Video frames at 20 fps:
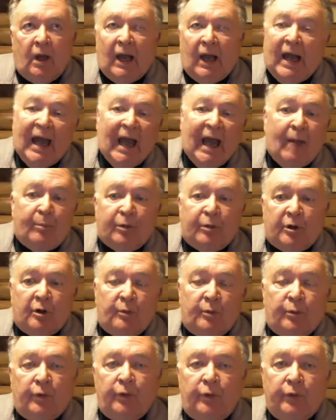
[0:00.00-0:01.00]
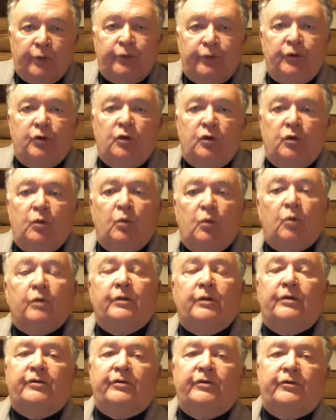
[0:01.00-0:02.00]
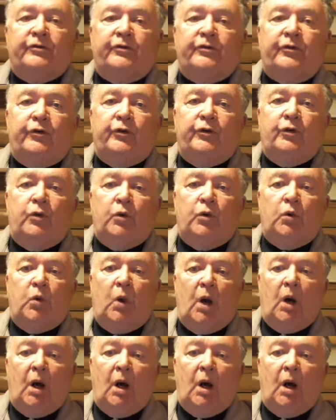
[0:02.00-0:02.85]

applicable to more than just you,